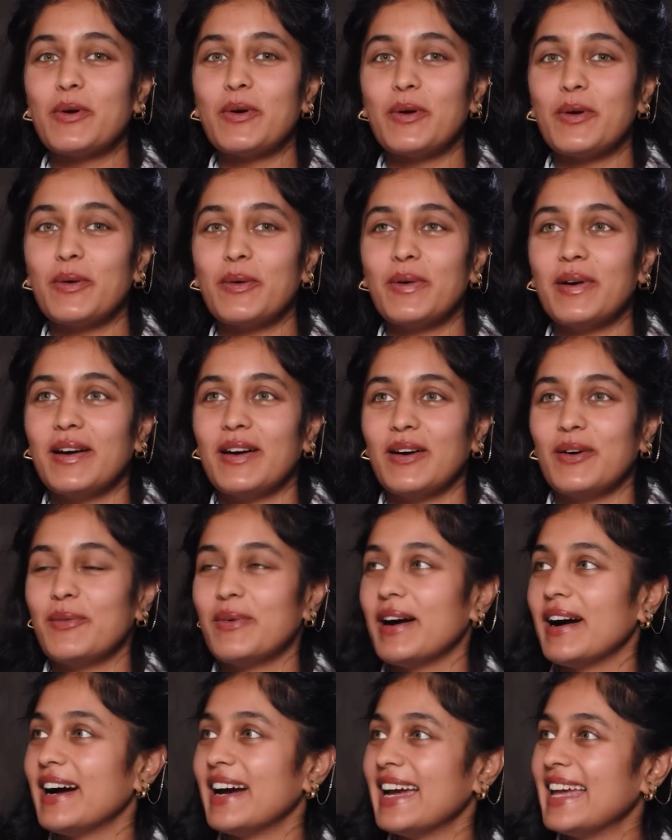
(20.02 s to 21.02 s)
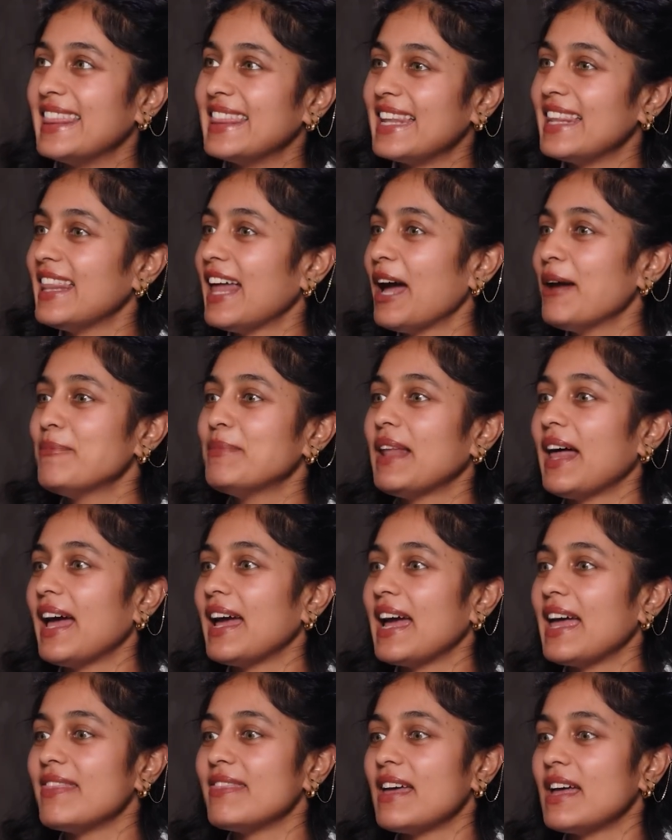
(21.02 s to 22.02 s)
who were in the
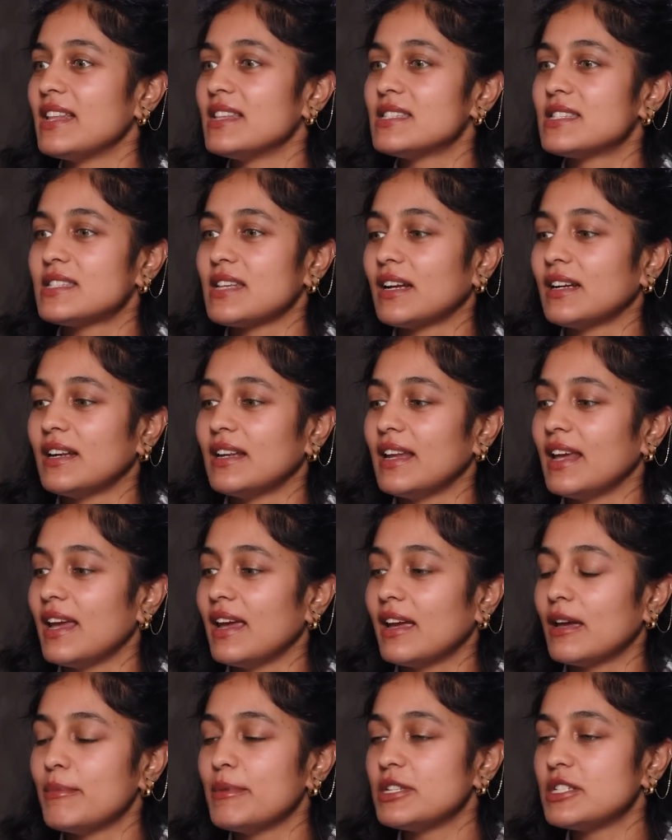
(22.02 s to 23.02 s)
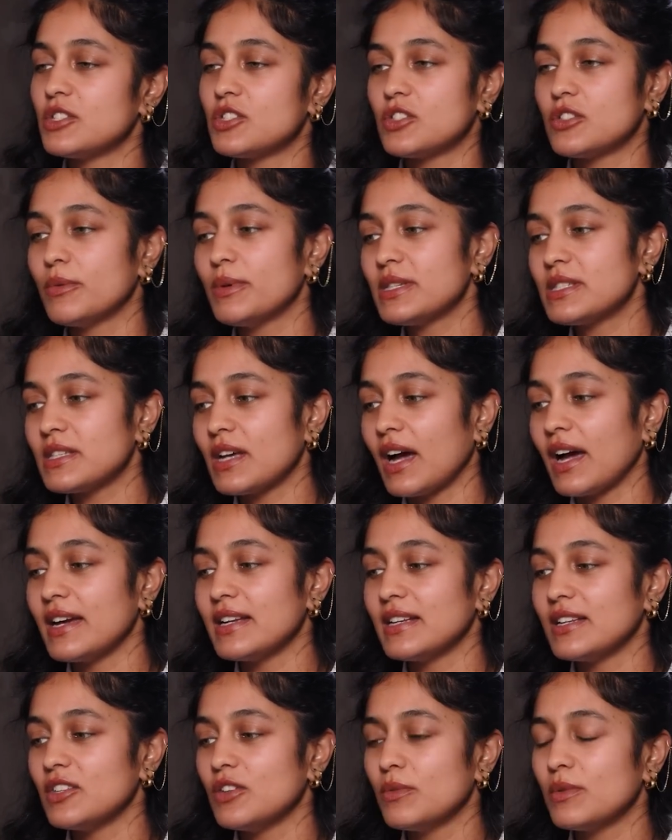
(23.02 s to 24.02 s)
limelight and then suddenly committed
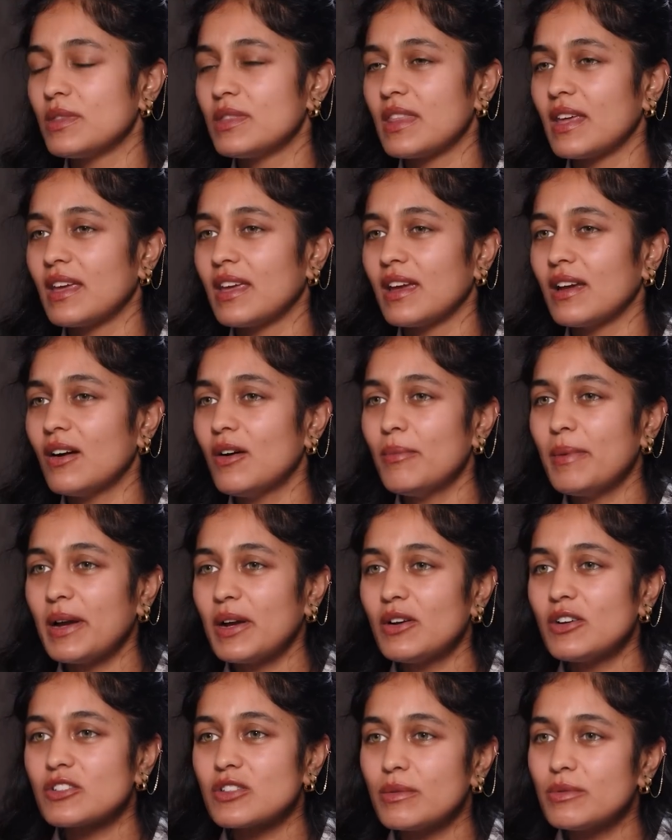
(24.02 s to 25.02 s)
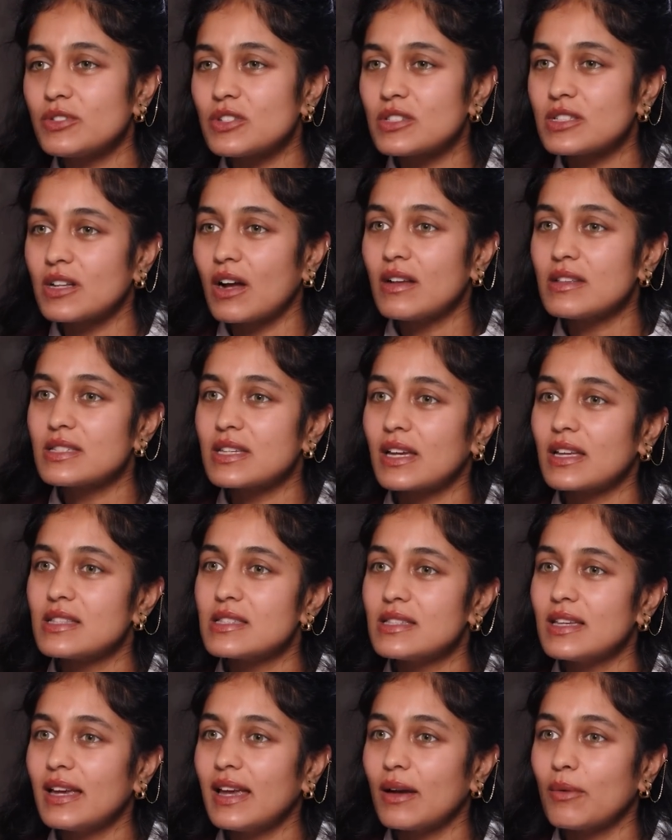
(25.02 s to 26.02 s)
suicide, and you were thinking, oh my gosh, they were just dancing and
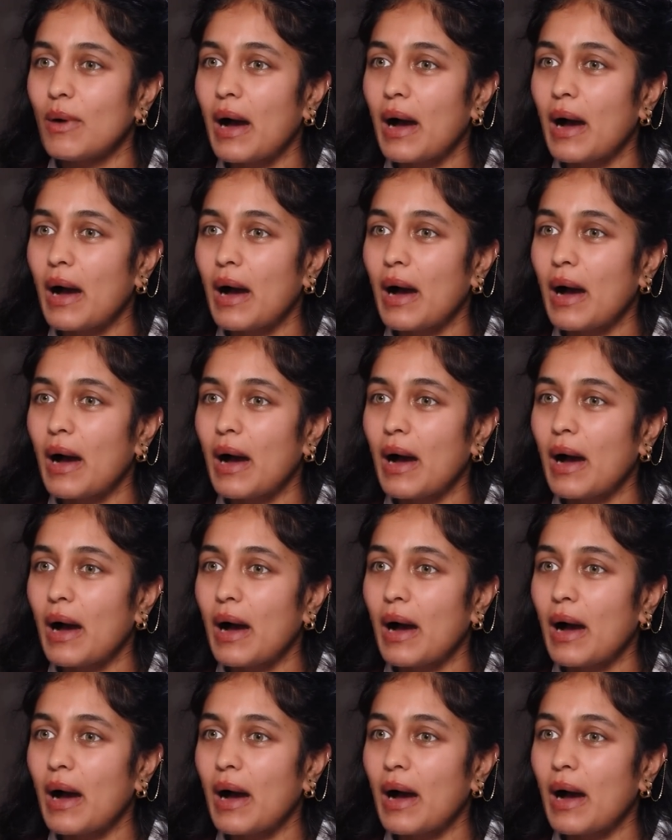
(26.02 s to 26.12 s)
singing.